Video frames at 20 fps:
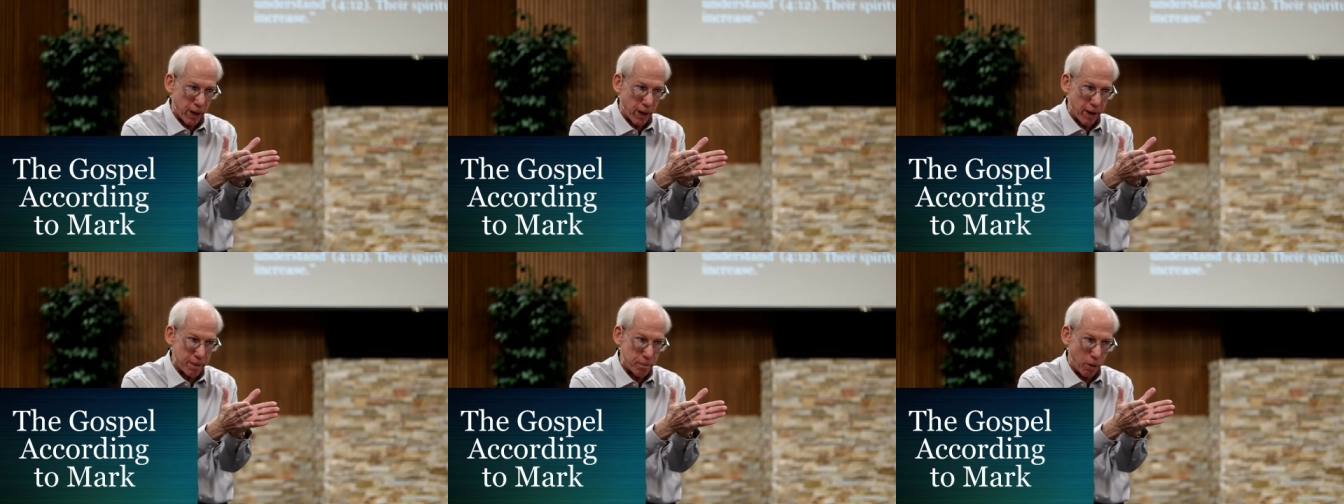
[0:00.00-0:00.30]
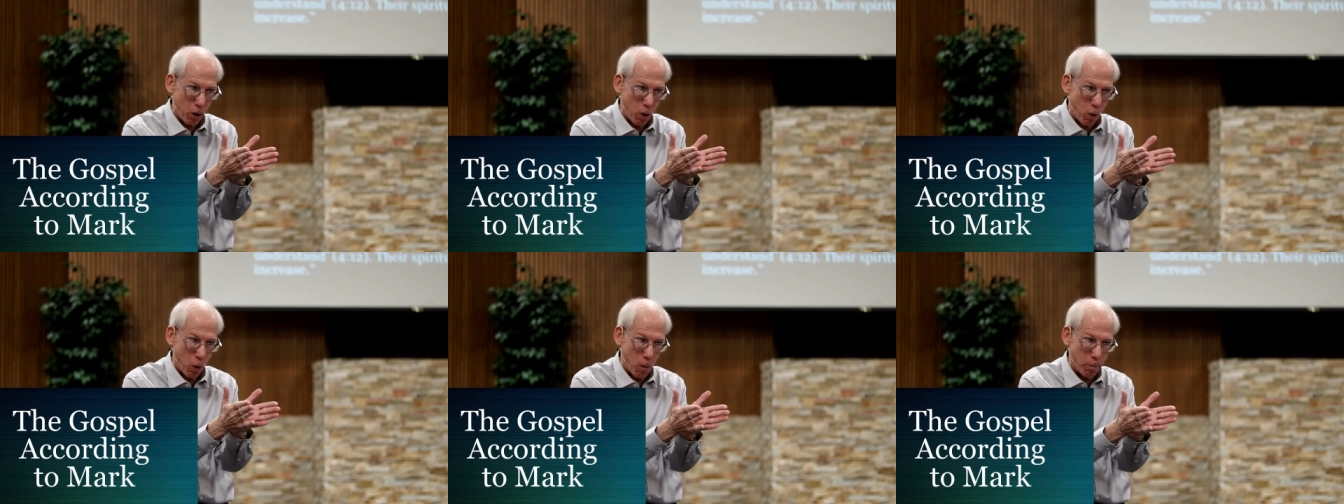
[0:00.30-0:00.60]

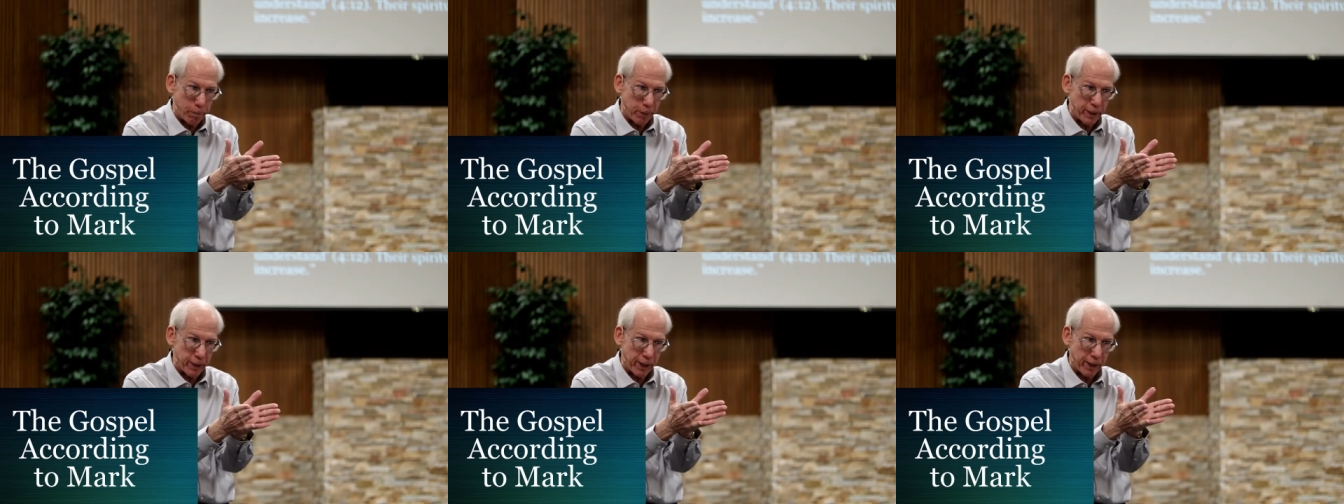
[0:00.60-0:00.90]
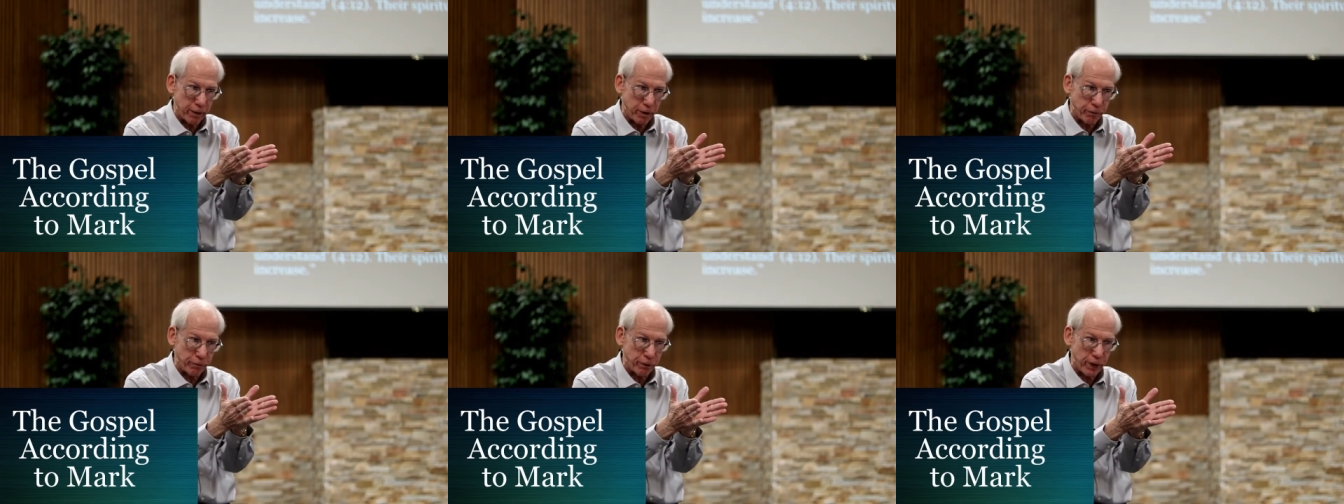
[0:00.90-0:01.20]
I'm open
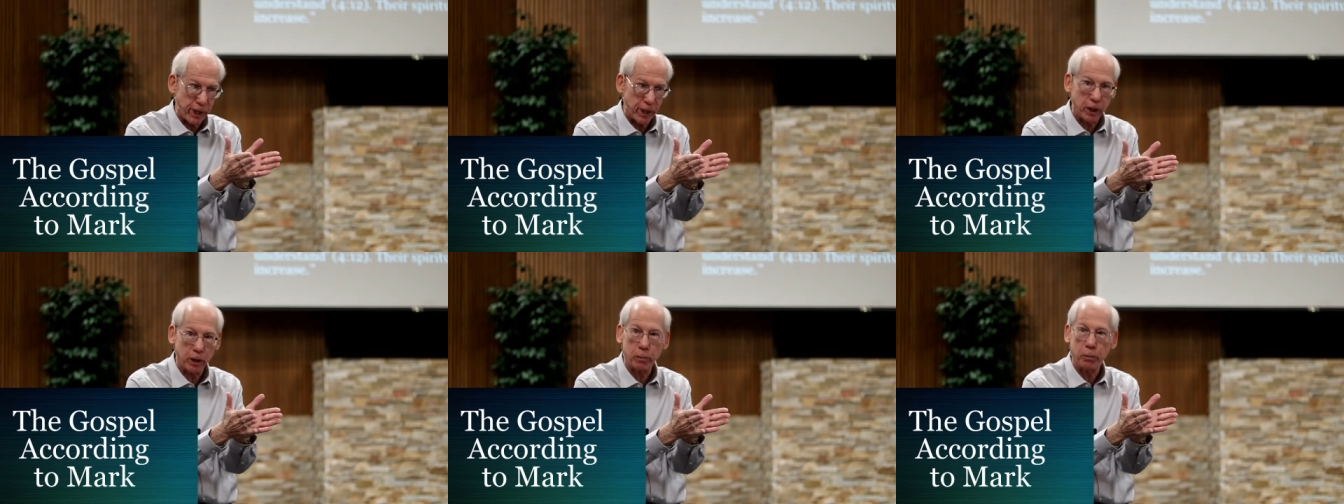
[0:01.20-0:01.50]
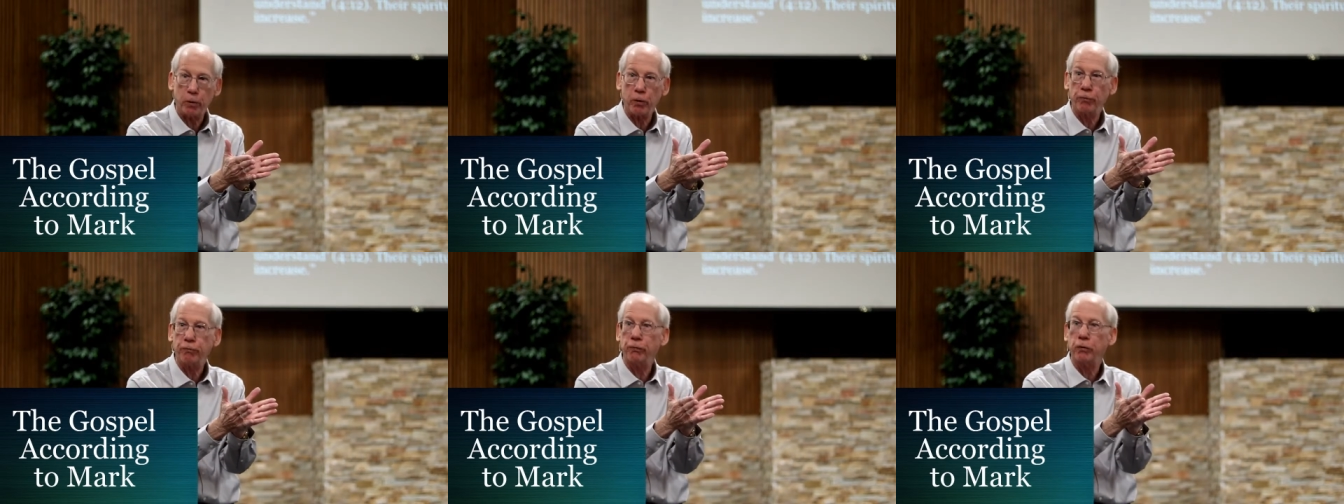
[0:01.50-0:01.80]
and
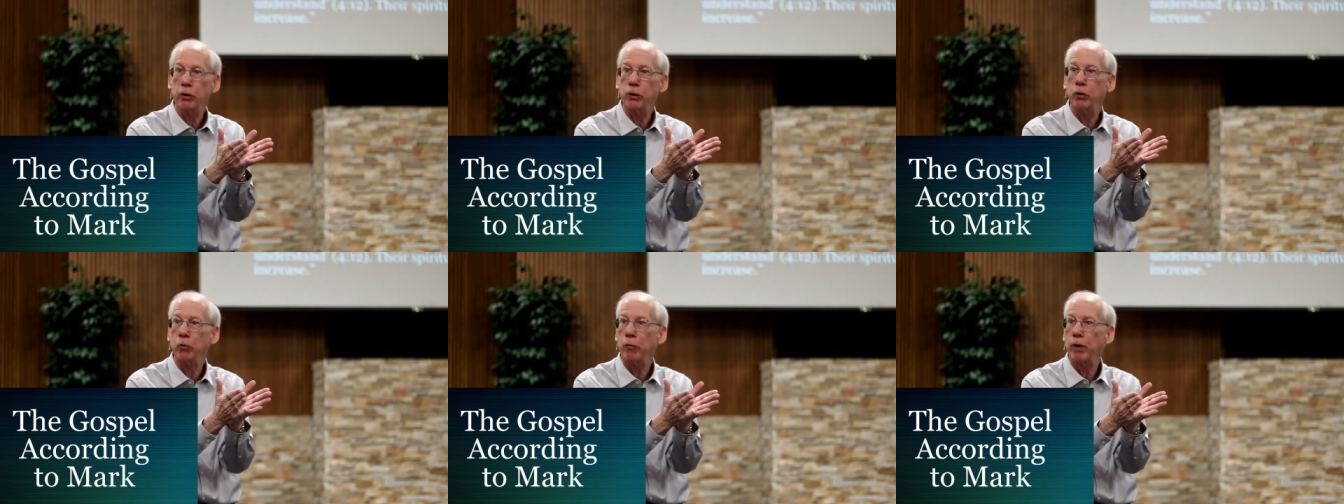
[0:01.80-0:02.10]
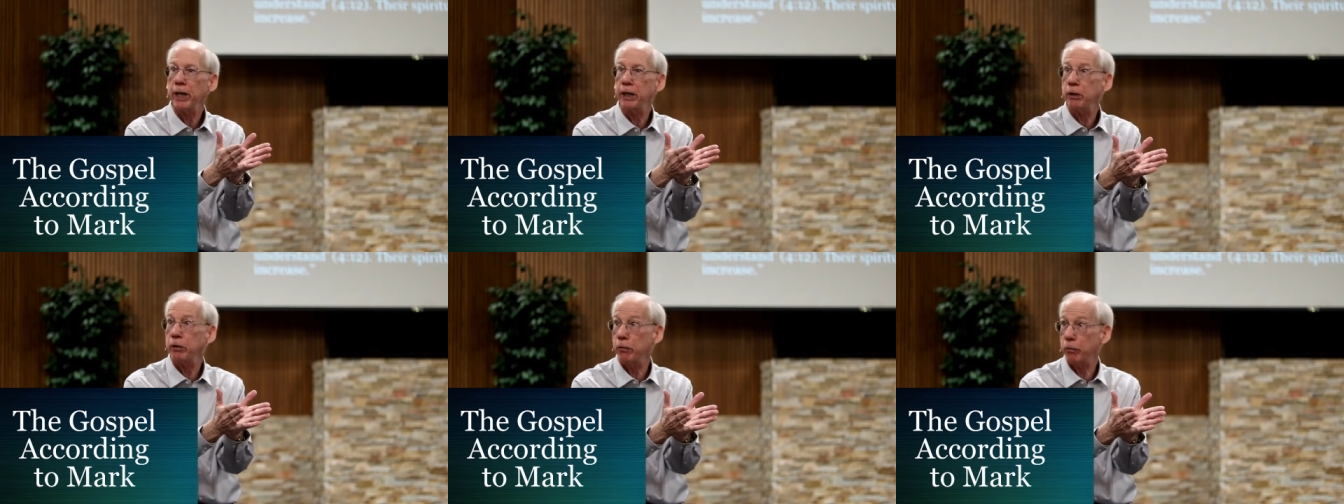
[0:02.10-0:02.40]
available for
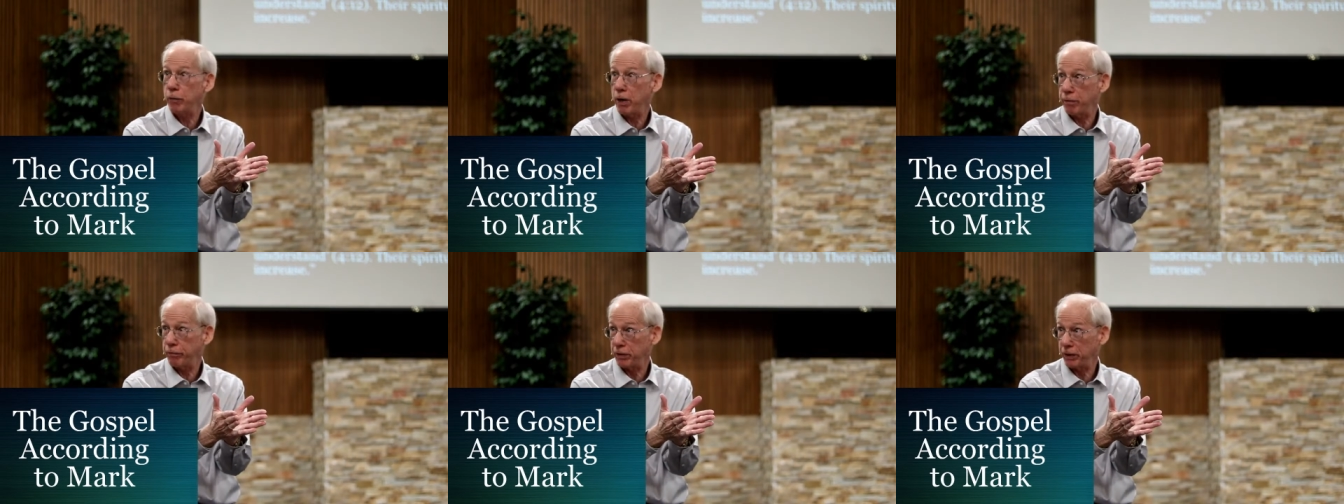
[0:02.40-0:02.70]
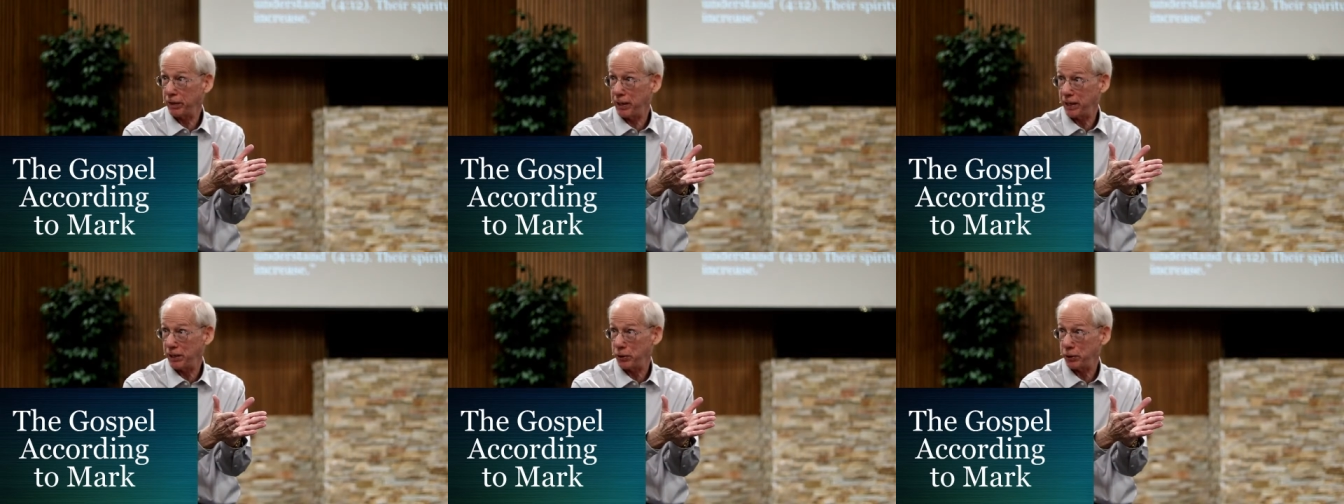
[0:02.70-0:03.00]
greater
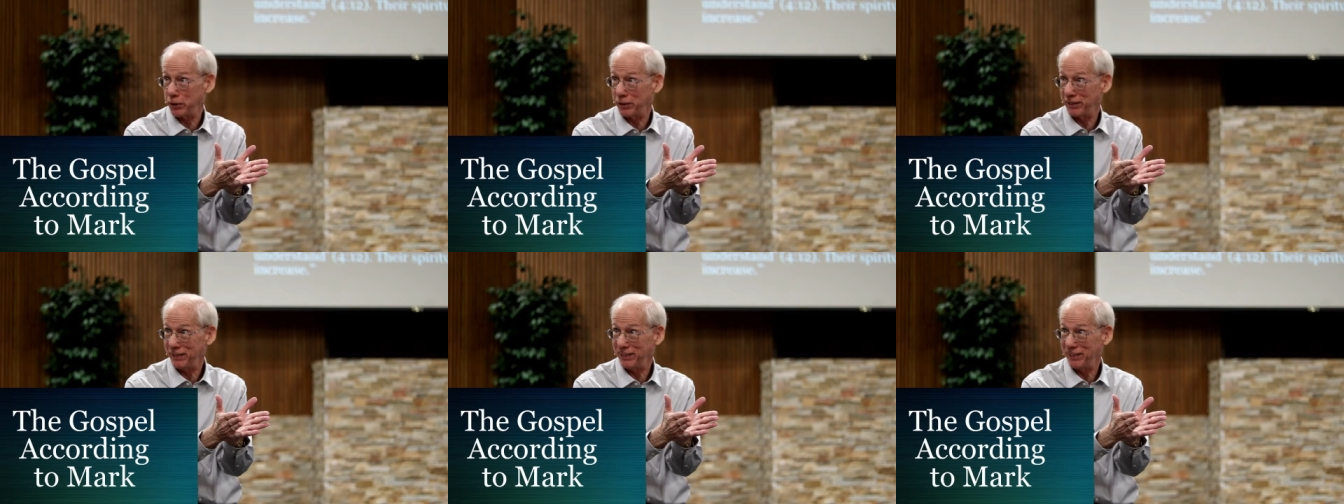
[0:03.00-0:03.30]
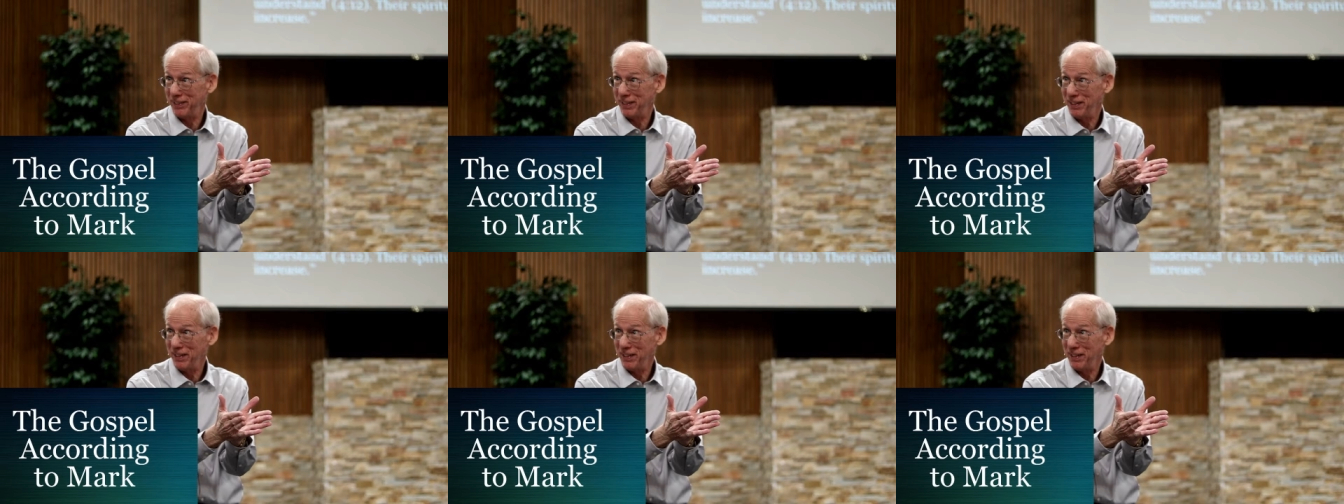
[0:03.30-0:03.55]
revelation.